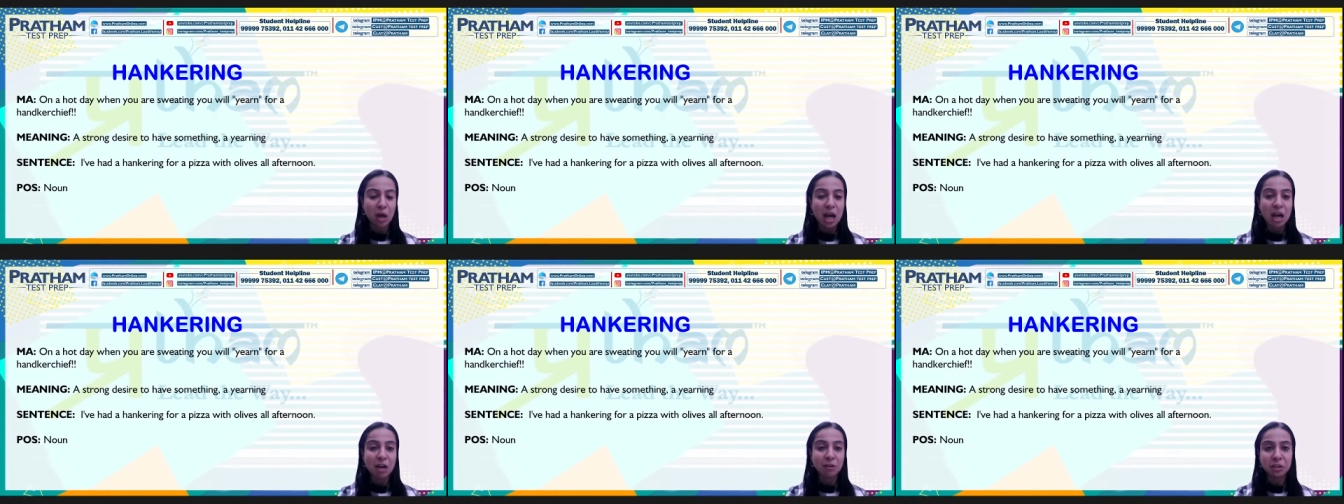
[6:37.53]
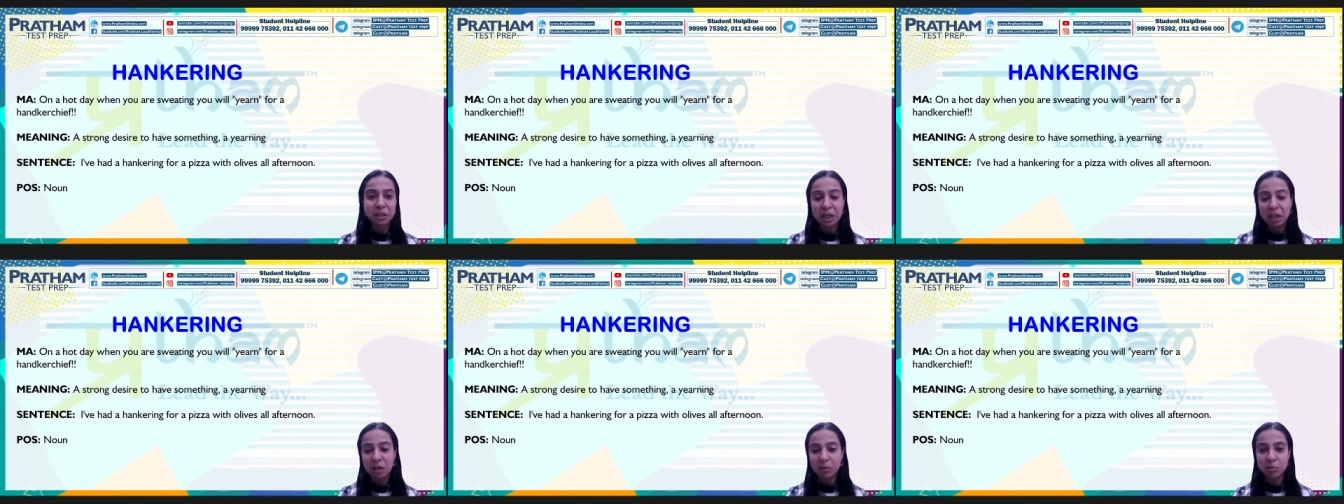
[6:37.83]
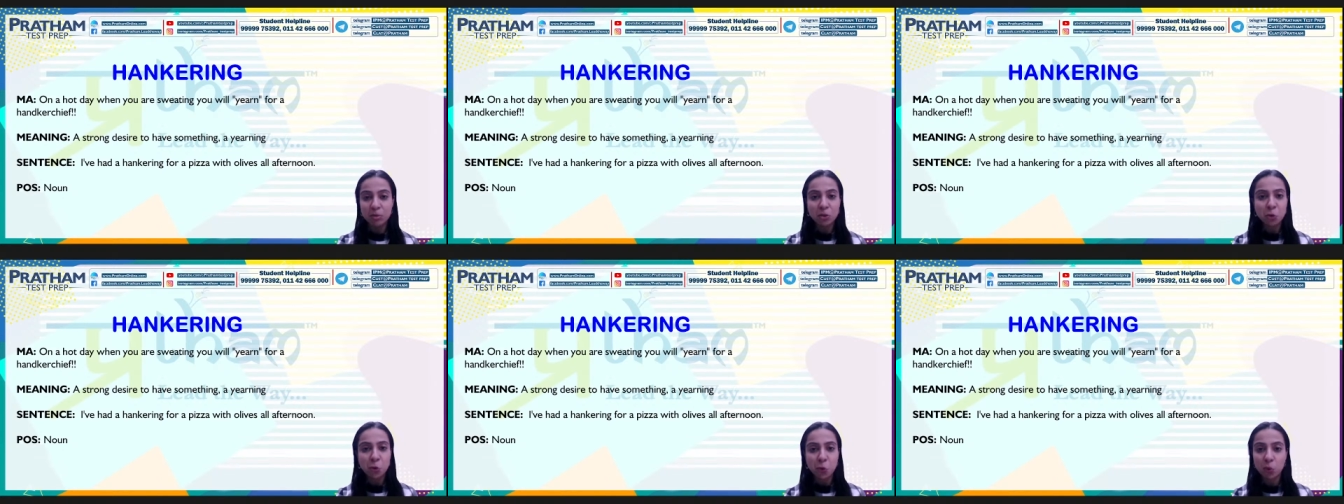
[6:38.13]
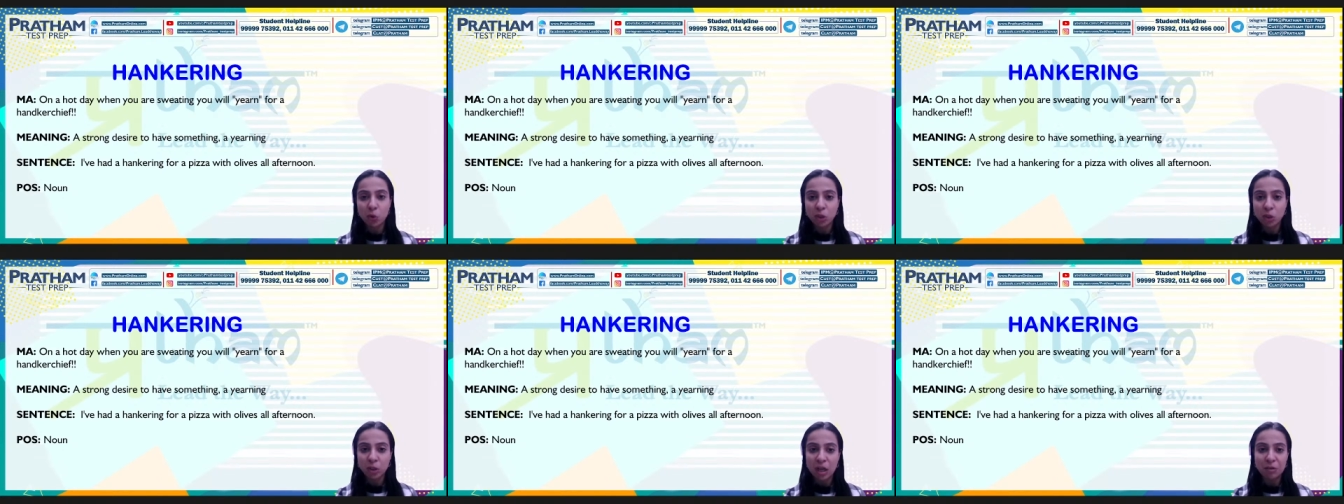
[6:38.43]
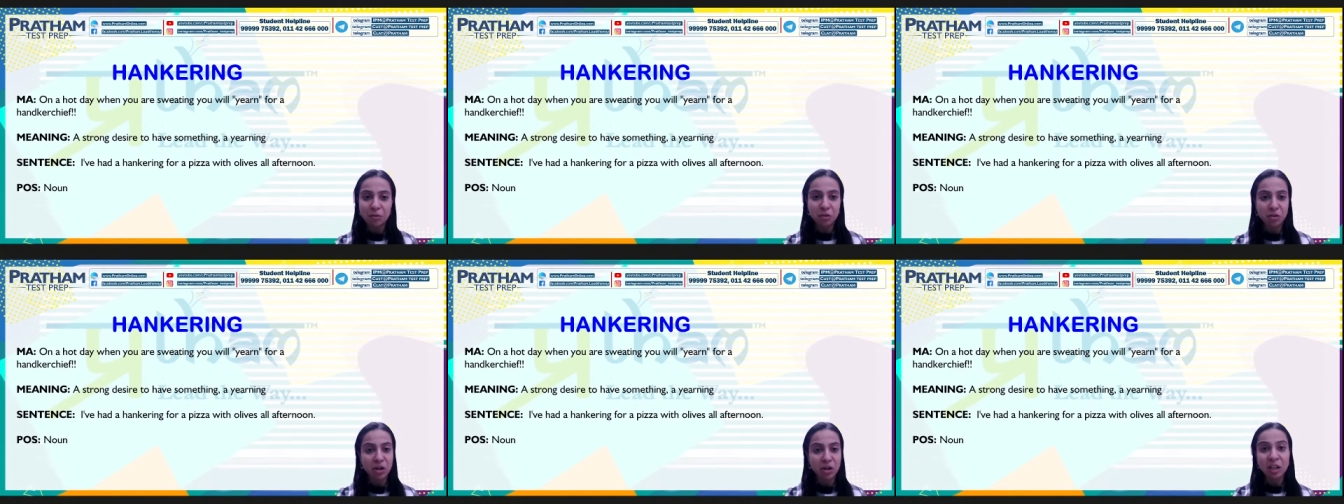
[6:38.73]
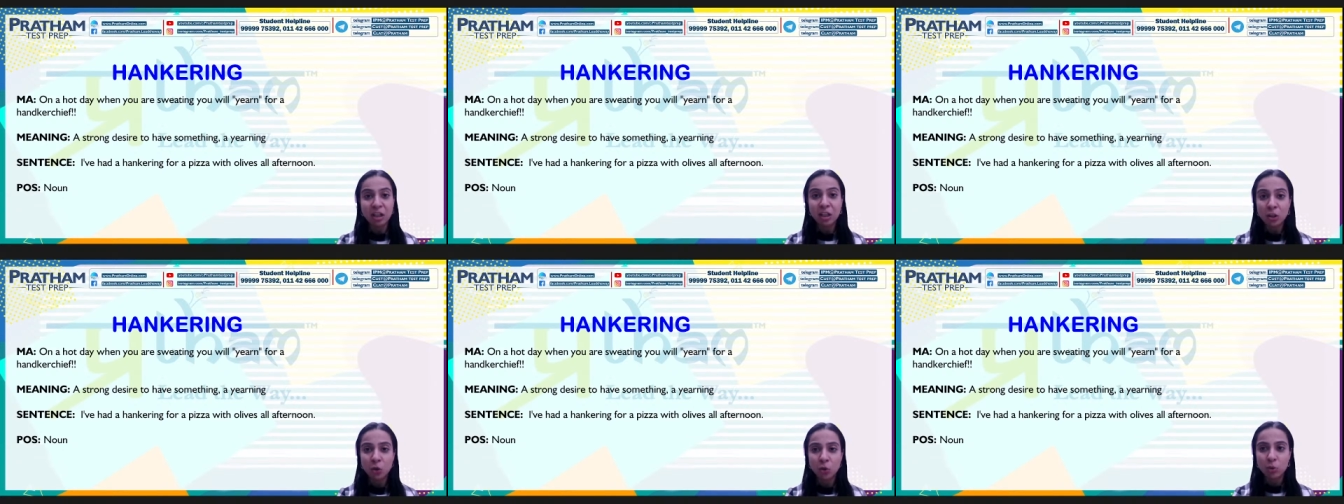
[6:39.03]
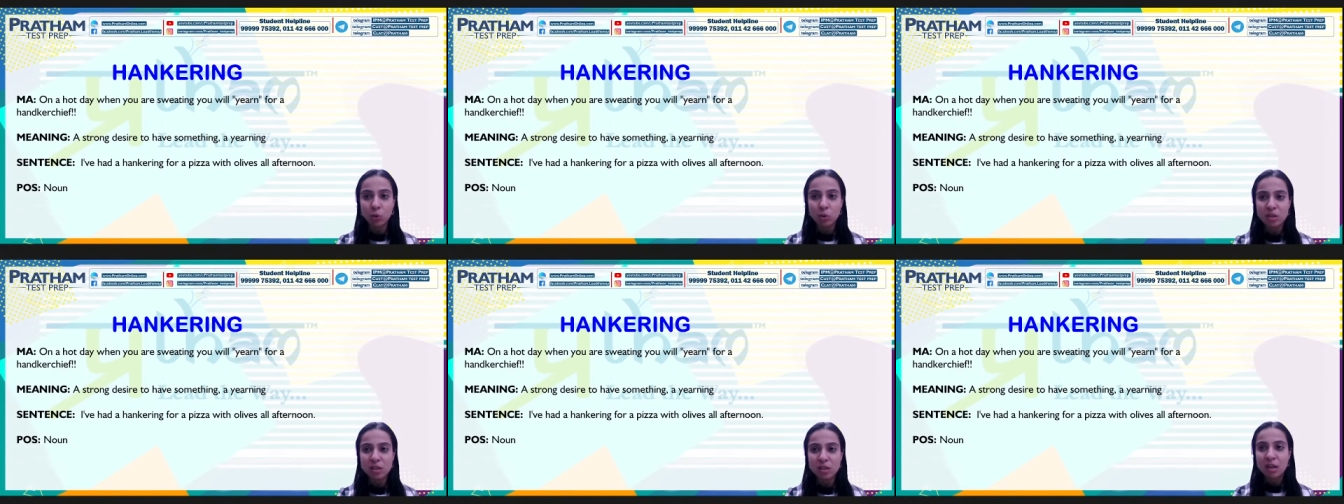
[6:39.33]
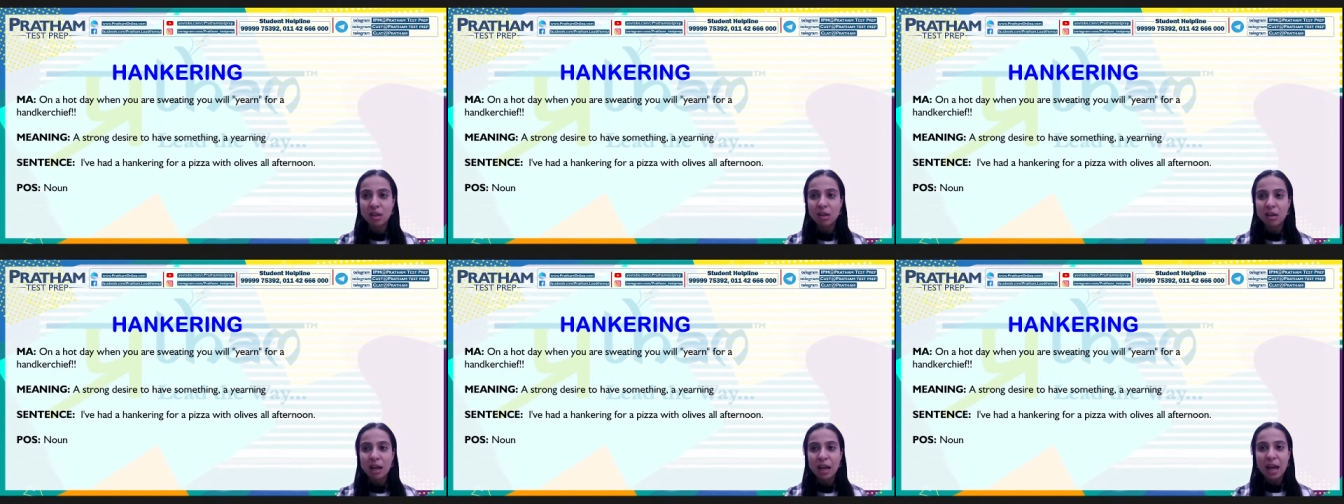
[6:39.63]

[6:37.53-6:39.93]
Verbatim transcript: have a terrible cold, you have a running nose,